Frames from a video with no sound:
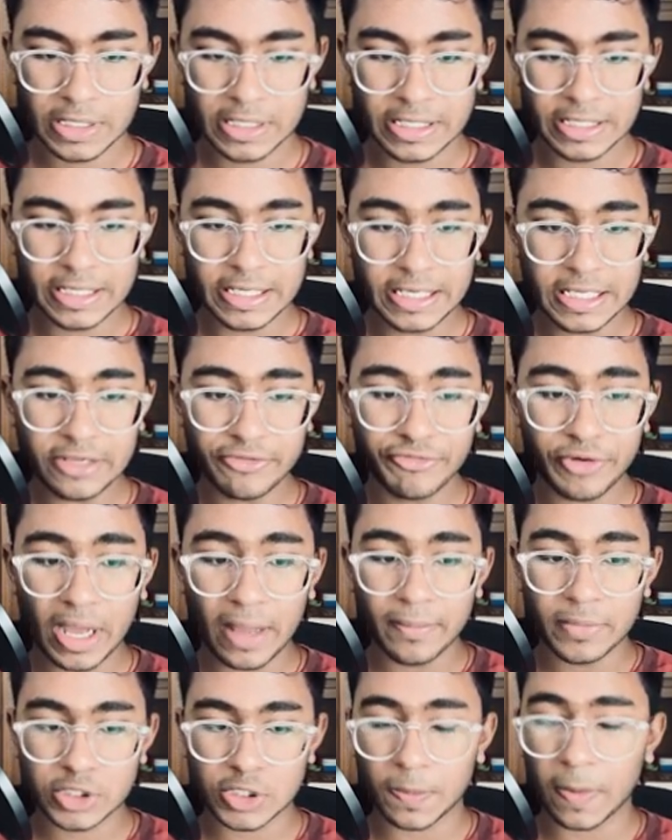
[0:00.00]
d
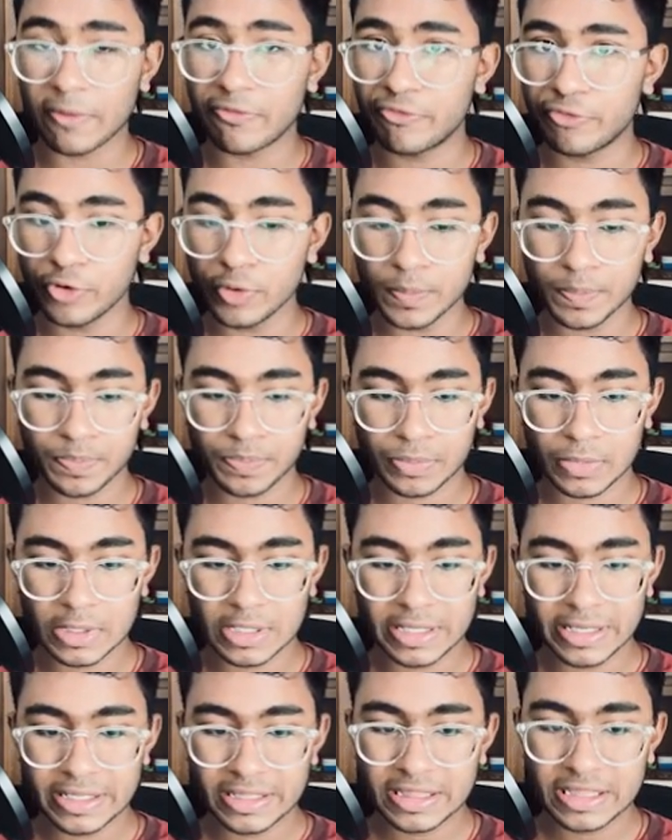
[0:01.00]
five, bishop f four,
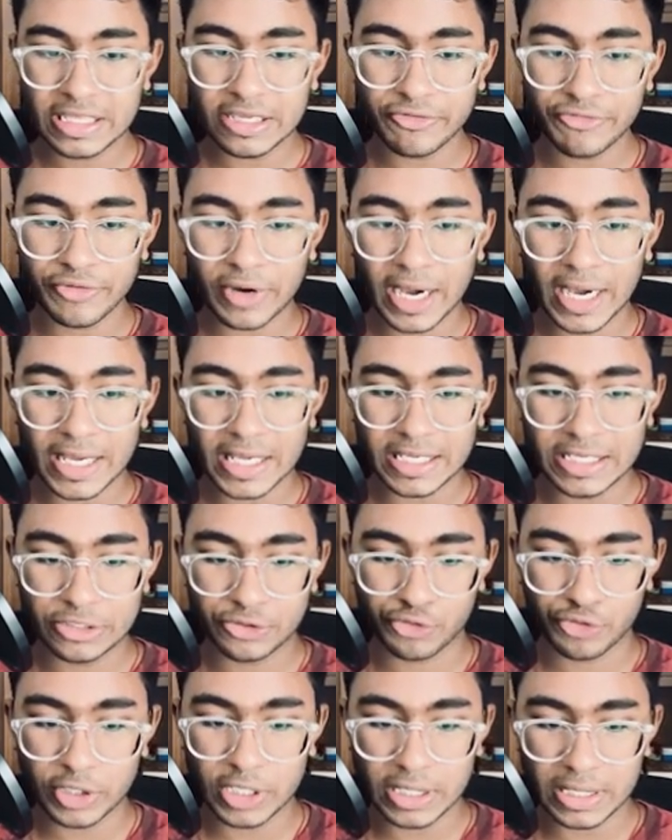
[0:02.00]
c five, e
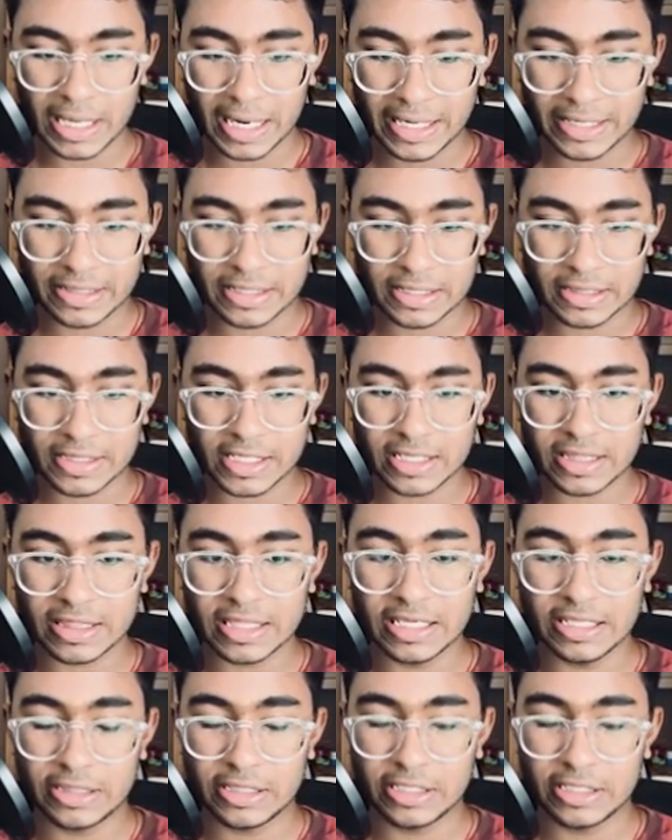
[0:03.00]
three, knight c six, e c